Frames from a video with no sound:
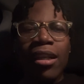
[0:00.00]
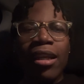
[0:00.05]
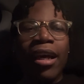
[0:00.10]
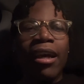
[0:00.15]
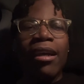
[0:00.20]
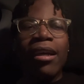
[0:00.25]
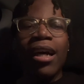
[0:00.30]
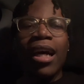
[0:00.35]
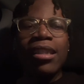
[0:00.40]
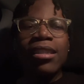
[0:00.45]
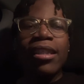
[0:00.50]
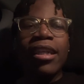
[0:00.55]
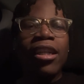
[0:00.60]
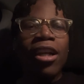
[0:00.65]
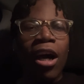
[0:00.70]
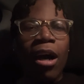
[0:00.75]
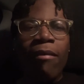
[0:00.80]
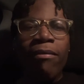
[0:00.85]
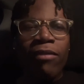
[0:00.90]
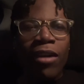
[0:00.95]
Like, I said,
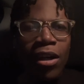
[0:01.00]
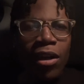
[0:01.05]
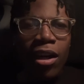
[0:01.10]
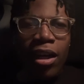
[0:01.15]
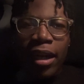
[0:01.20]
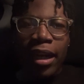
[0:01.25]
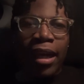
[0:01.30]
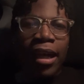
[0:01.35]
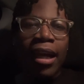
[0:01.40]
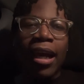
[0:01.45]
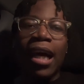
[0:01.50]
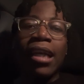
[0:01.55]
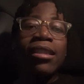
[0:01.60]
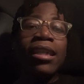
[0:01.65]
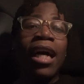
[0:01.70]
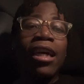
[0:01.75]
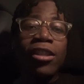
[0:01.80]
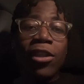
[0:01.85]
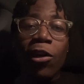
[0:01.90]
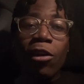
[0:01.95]
nah, fuck all that.
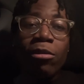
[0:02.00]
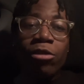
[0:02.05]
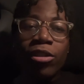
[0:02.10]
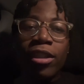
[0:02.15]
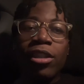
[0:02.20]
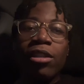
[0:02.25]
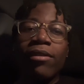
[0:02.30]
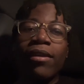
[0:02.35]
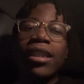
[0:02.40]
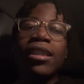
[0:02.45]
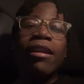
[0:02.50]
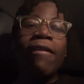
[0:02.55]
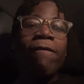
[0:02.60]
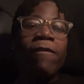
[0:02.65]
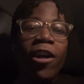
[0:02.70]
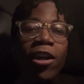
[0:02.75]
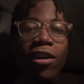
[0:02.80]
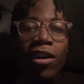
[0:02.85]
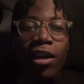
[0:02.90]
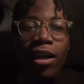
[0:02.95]
I told him straight up, I said,
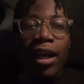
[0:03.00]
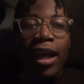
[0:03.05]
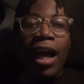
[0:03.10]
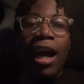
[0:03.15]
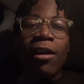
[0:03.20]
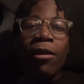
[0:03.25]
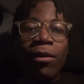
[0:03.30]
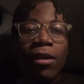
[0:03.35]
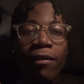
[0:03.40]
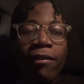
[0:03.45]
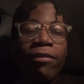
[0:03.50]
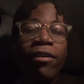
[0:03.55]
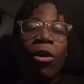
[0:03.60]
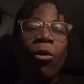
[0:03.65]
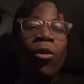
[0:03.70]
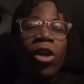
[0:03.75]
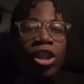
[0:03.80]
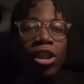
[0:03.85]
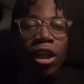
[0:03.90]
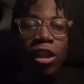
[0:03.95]
fuck all that. I don't give a fuck
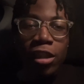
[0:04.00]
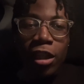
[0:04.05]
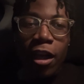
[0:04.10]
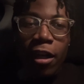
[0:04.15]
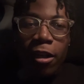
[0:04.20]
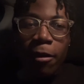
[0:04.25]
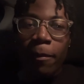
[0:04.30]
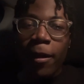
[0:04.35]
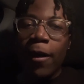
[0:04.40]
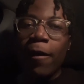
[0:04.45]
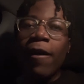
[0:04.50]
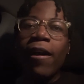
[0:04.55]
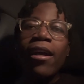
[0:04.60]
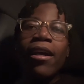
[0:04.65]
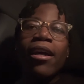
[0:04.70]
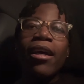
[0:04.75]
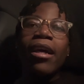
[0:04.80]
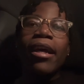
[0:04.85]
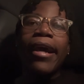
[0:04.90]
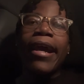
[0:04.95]
what y'all talking about.
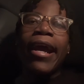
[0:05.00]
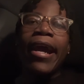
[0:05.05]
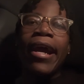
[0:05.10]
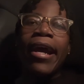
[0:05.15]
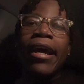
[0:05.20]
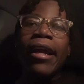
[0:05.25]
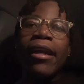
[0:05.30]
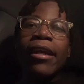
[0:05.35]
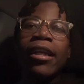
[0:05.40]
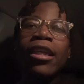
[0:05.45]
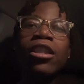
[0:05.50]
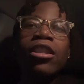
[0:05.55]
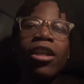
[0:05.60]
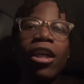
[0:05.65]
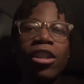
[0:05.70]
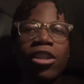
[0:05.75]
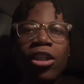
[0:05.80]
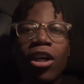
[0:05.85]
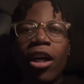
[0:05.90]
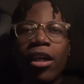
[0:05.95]
And he
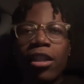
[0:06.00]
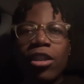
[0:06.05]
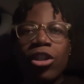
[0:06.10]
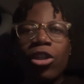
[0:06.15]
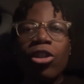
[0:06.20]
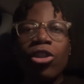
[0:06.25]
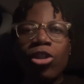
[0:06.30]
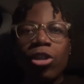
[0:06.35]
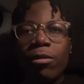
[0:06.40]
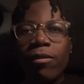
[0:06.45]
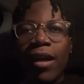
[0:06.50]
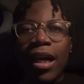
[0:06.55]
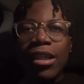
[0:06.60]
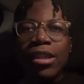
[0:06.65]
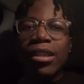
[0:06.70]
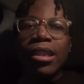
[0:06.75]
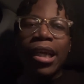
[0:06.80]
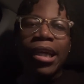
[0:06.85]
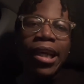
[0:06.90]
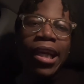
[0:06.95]
started talking to the supervisor. He
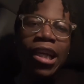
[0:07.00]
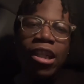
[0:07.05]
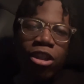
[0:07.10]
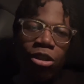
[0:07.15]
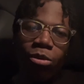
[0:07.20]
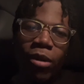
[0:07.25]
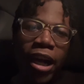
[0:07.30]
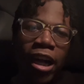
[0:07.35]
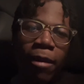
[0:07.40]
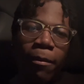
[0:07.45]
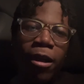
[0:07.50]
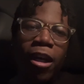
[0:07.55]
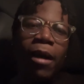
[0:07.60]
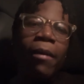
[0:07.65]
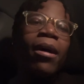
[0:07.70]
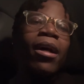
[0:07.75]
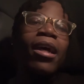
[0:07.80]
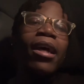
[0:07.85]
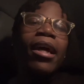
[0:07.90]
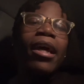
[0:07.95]
was like, yeah, just write him up.
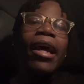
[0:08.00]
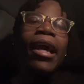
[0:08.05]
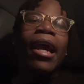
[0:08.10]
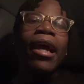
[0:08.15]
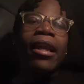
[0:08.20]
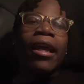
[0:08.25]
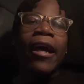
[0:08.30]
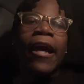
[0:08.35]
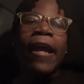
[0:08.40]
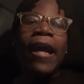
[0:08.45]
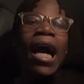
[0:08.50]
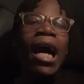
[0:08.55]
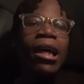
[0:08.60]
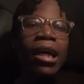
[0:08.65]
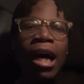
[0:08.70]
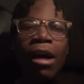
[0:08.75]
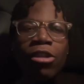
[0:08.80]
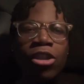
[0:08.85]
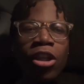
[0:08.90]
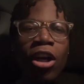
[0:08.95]
And like,
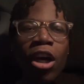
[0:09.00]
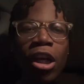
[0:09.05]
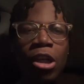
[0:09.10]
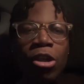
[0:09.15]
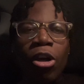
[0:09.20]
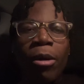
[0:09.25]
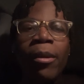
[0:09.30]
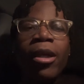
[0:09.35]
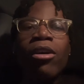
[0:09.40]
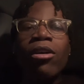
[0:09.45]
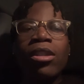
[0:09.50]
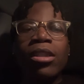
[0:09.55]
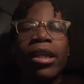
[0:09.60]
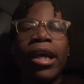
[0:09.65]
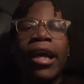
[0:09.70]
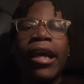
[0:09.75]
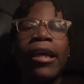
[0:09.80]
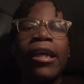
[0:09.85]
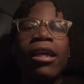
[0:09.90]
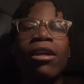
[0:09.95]
I was talking to him. He was
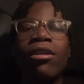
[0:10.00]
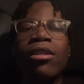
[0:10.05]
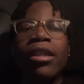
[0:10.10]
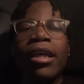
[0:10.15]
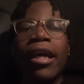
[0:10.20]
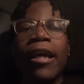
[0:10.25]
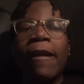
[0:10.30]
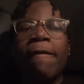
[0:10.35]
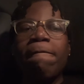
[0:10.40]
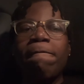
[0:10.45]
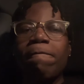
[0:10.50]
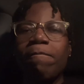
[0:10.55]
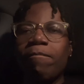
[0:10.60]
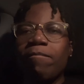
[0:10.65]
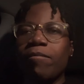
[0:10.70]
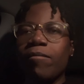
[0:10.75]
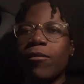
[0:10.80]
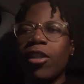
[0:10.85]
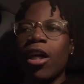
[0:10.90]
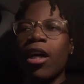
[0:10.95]
like,
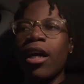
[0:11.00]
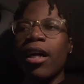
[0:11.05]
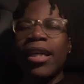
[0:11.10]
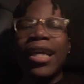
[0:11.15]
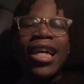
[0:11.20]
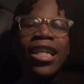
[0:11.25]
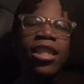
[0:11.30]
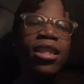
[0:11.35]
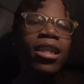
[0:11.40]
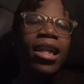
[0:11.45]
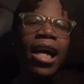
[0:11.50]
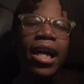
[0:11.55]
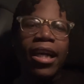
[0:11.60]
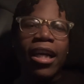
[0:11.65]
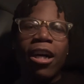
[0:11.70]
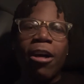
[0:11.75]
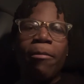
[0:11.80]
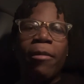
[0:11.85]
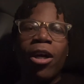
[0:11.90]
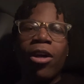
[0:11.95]
yeah, just clock
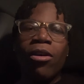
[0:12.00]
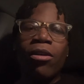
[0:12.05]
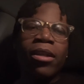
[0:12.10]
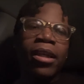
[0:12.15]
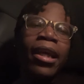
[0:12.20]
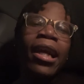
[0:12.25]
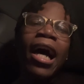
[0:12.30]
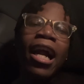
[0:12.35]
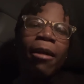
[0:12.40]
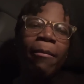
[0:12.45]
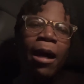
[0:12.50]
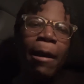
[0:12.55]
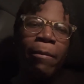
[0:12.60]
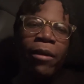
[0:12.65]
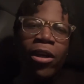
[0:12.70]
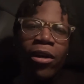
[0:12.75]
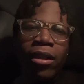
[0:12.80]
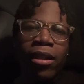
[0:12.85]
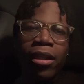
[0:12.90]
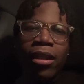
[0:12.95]
out, bro. Get out of my
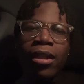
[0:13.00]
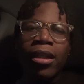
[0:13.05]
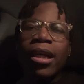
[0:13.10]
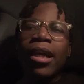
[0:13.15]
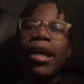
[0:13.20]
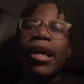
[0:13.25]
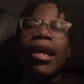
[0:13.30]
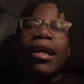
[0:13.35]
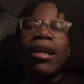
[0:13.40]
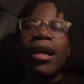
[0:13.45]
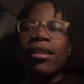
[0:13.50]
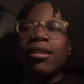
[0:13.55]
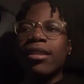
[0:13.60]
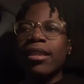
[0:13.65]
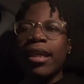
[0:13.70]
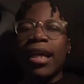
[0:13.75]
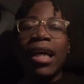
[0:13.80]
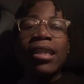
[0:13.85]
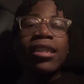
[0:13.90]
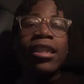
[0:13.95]
building. And I
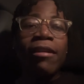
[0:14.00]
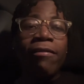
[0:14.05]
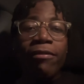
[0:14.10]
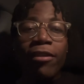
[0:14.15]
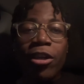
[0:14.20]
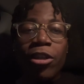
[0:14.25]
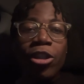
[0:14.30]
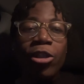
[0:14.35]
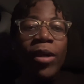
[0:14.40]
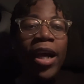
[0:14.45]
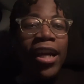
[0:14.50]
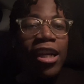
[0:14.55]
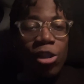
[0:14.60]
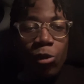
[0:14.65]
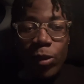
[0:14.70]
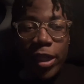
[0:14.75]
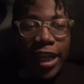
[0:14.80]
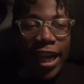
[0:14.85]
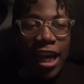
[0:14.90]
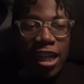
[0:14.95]
said, fuck you and this
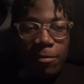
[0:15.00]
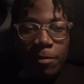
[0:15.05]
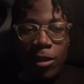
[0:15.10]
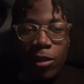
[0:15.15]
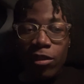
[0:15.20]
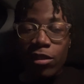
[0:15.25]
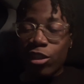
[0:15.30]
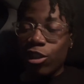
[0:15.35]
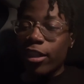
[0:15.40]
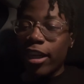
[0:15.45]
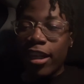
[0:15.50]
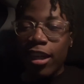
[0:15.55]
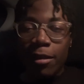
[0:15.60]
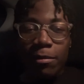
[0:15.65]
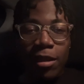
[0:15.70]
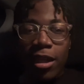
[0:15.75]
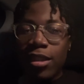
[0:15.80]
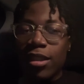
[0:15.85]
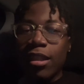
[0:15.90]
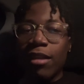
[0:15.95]
weak ass building. Straight up.
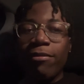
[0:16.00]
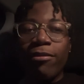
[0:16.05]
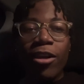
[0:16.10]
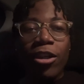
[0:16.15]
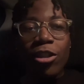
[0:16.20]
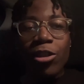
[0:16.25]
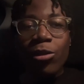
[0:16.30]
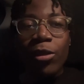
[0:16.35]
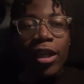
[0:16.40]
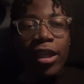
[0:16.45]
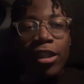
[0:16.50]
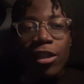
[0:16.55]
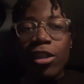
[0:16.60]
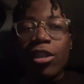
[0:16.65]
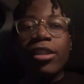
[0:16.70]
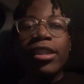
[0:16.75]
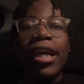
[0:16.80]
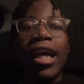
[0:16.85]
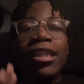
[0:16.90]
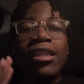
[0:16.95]
I said, fuck you
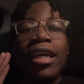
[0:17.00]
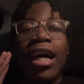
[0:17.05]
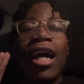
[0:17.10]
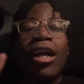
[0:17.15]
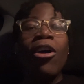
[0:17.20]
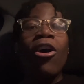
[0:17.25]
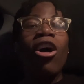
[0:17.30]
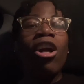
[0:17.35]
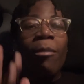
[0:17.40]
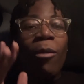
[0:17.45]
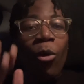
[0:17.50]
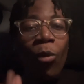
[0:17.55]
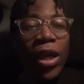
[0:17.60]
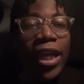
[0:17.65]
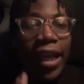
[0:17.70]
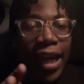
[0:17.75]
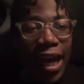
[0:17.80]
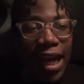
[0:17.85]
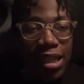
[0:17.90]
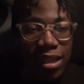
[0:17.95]
and I called him a
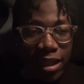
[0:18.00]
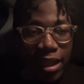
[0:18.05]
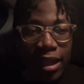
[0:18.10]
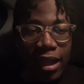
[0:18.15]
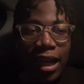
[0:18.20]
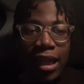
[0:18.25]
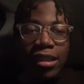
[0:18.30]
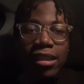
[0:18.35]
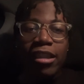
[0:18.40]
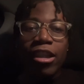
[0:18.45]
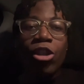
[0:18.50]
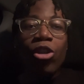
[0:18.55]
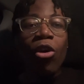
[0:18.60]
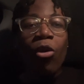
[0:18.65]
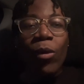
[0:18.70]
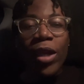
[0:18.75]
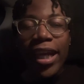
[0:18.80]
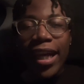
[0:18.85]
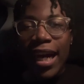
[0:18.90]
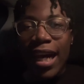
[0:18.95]
weak ass nigga. I said, you a
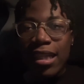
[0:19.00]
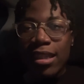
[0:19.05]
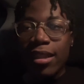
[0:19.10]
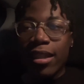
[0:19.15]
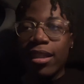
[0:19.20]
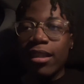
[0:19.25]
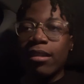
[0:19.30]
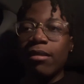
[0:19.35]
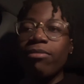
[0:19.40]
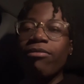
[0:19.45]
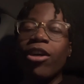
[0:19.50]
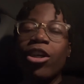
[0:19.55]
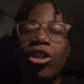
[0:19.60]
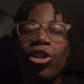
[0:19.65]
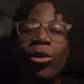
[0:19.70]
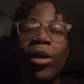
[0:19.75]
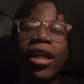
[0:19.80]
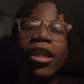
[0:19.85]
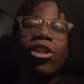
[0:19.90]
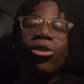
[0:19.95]
weak ass nigga. Fuck
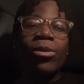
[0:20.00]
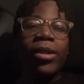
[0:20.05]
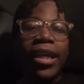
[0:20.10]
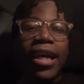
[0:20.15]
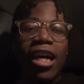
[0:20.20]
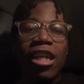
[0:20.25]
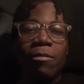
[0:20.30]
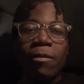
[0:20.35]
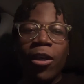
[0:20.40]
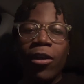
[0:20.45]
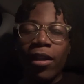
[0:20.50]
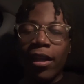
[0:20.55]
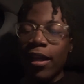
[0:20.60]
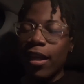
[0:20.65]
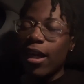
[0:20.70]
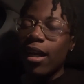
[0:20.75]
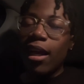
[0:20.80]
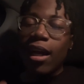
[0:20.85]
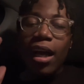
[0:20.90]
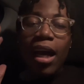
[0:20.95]
you and this weak ass building.
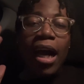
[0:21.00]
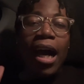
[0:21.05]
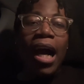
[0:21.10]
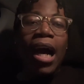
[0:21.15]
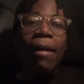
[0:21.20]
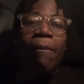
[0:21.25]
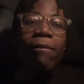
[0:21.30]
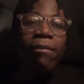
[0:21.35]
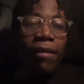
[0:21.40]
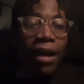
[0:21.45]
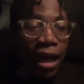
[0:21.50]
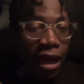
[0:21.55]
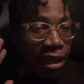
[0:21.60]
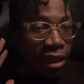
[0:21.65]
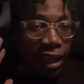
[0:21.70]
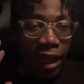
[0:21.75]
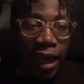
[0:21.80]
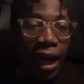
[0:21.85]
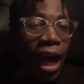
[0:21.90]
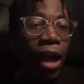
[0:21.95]
I
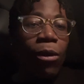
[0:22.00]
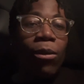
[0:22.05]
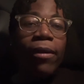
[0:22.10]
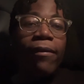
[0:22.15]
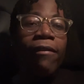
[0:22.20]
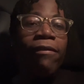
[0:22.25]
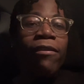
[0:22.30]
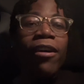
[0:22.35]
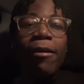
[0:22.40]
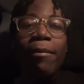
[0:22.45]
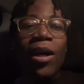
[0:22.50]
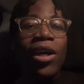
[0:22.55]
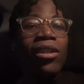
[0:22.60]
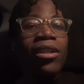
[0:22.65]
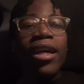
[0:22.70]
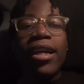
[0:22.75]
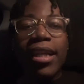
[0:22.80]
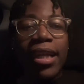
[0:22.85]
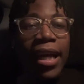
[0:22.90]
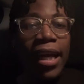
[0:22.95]
don't give a fuck about
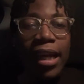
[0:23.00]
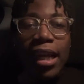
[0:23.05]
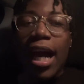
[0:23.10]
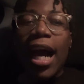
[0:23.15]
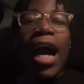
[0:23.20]
none of that.